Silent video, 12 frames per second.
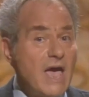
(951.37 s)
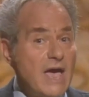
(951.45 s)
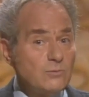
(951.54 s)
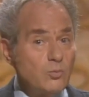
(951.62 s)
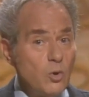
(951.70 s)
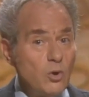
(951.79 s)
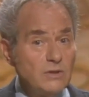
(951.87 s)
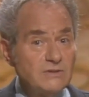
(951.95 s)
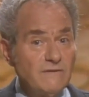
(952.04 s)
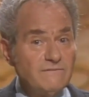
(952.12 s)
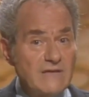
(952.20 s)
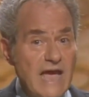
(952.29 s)
and
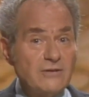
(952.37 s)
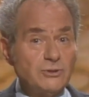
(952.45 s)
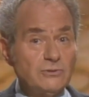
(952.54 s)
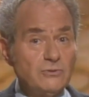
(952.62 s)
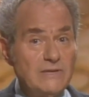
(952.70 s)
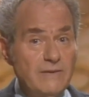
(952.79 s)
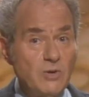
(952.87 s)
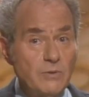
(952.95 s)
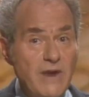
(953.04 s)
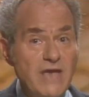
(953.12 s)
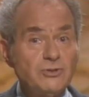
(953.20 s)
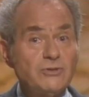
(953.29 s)
wars of national
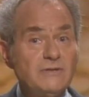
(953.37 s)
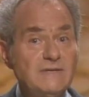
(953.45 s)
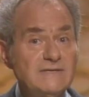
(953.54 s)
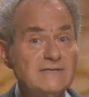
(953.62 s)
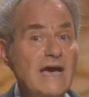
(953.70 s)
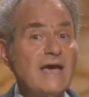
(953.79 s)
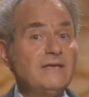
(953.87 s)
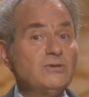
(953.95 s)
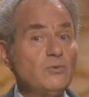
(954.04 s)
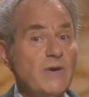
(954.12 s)
liberation designed